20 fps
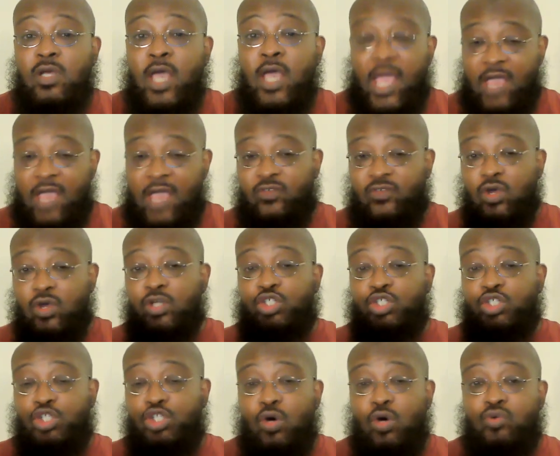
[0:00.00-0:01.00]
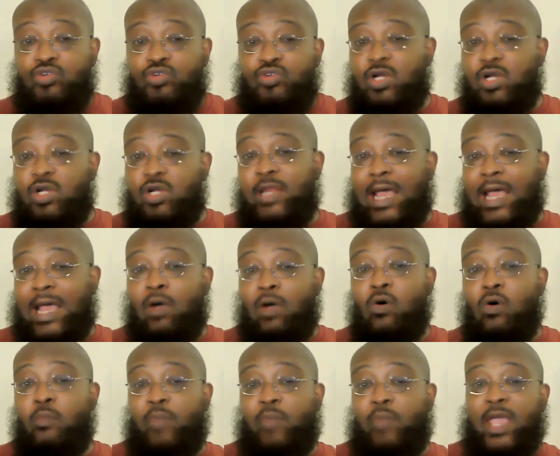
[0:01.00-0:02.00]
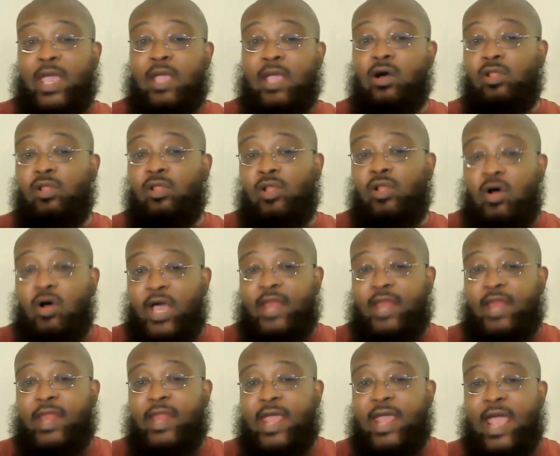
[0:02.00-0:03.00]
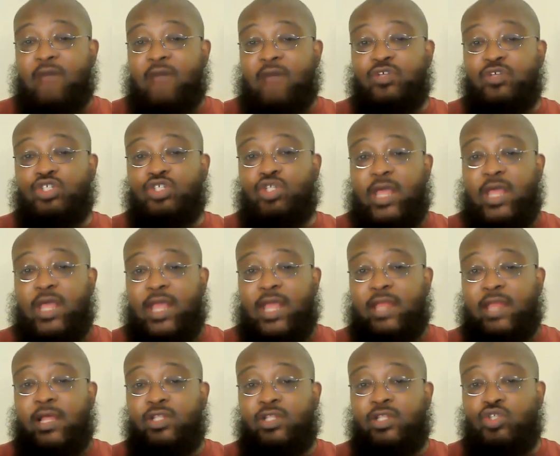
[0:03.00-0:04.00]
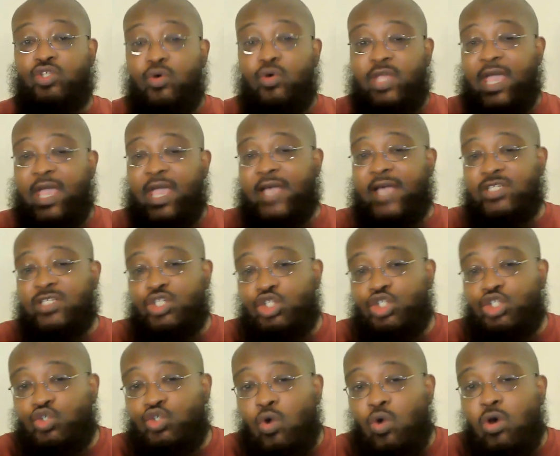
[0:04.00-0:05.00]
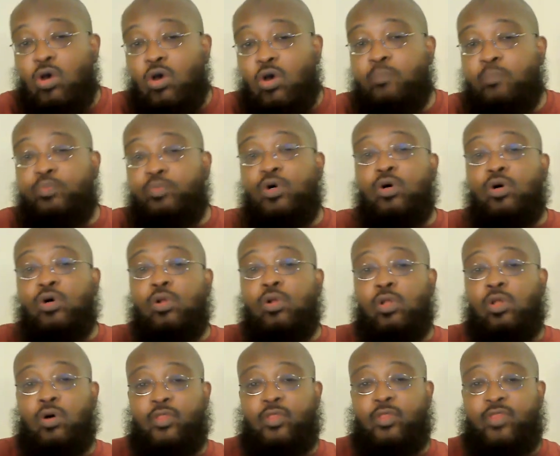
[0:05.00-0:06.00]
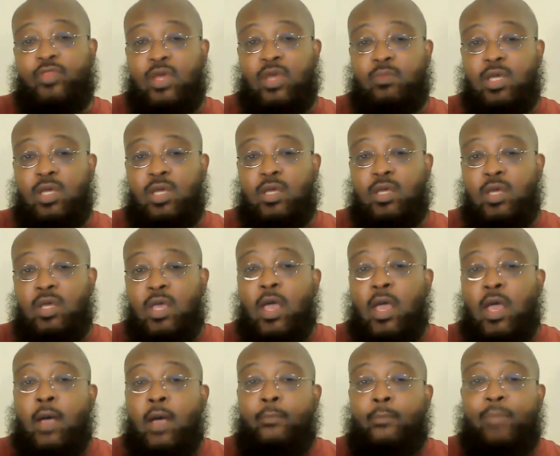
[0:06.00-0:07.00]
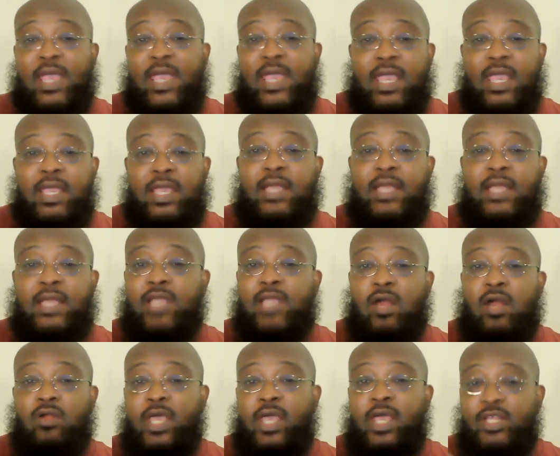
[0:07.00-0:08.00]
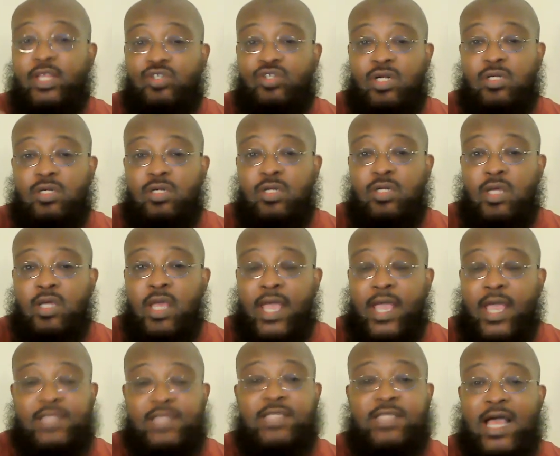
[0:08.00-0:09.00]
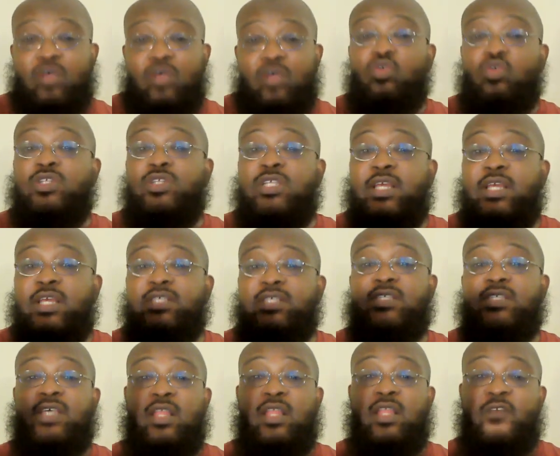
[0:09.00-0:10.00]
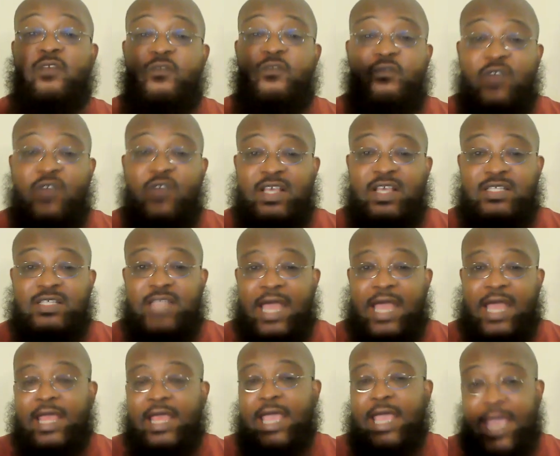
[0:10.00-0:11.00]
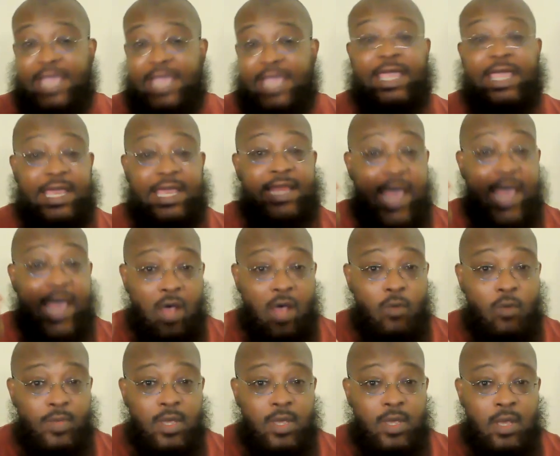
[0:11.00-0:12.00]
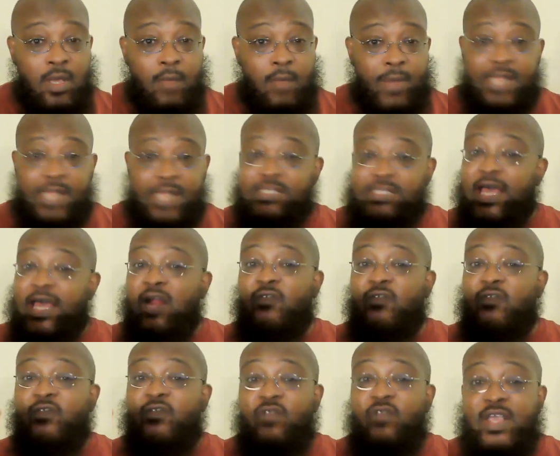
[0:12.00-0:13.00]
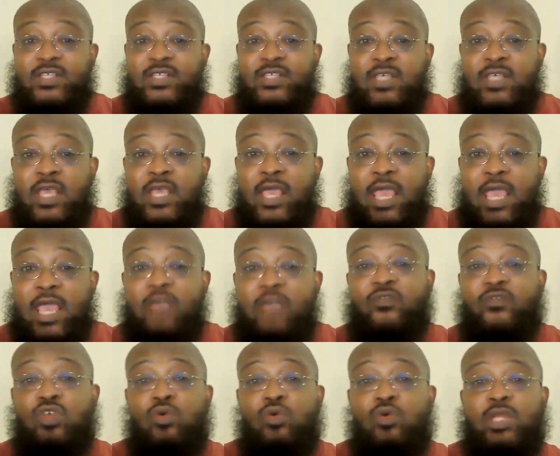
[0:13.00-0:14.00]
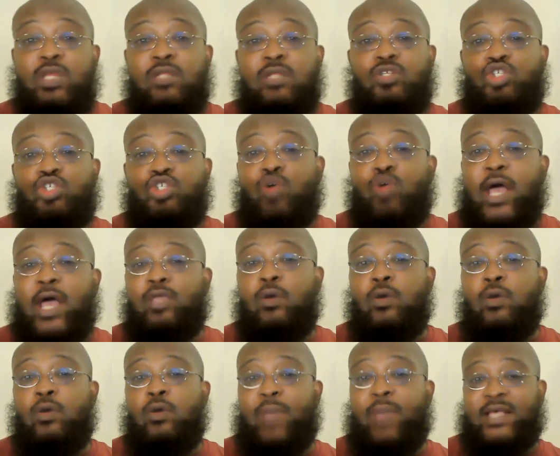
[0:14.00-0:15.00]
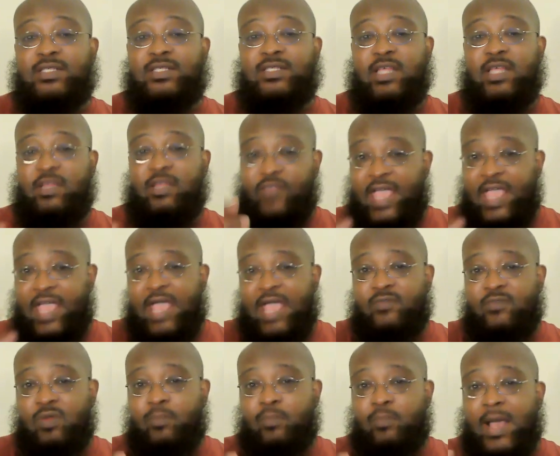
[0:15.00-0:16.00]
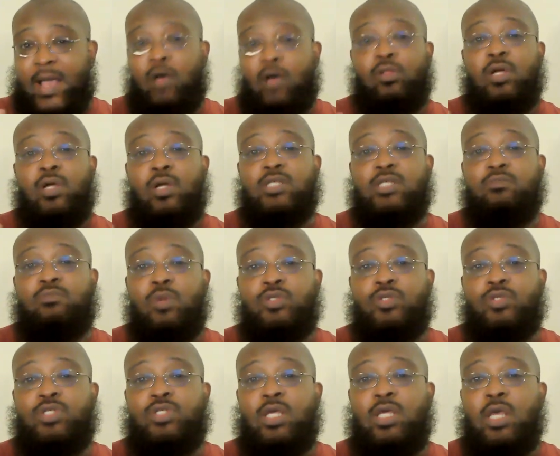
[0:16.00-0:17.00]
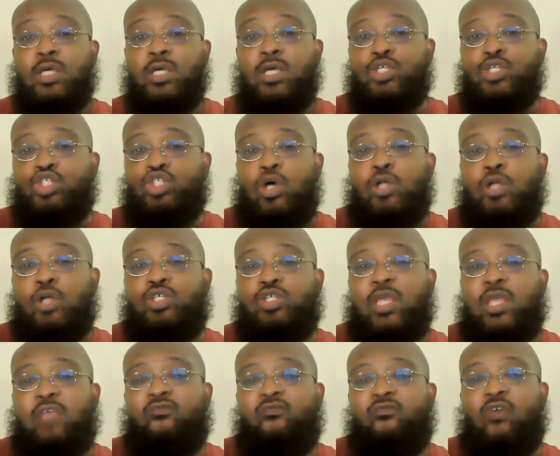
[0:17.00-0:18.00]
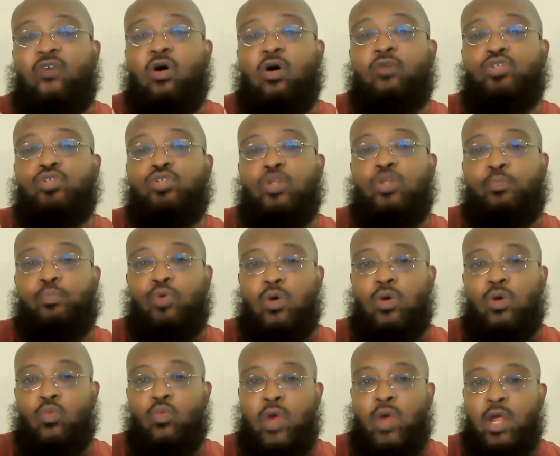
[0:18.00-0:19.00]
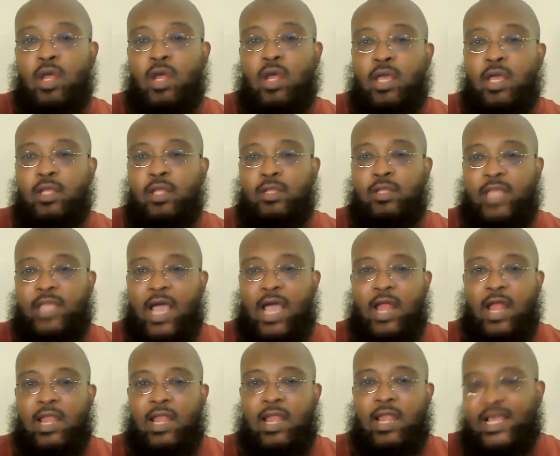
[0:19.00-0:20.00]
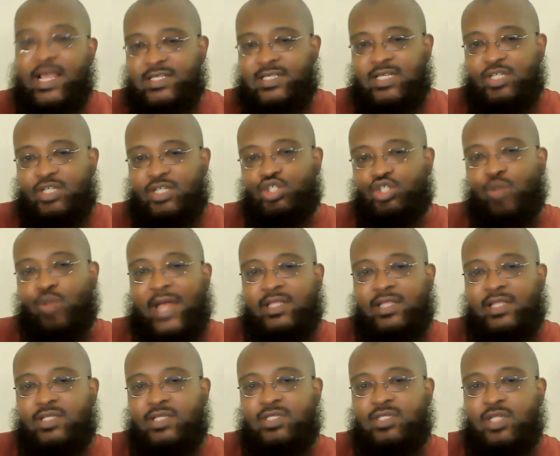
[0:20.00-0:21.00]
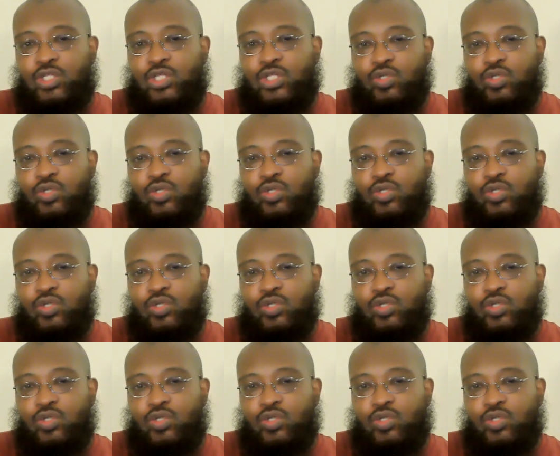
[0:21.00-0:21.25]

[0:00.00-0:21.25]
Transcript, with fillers: If your children are not obeying Allah and the dunya has a stronger pull on them, being in Darul Hijrah is not going to necessarily fix that. It can help, but it's not a fix if you didn't try your best, and if they haven't, by Allah's mercy, start to evolve to the point where they are less attracted to the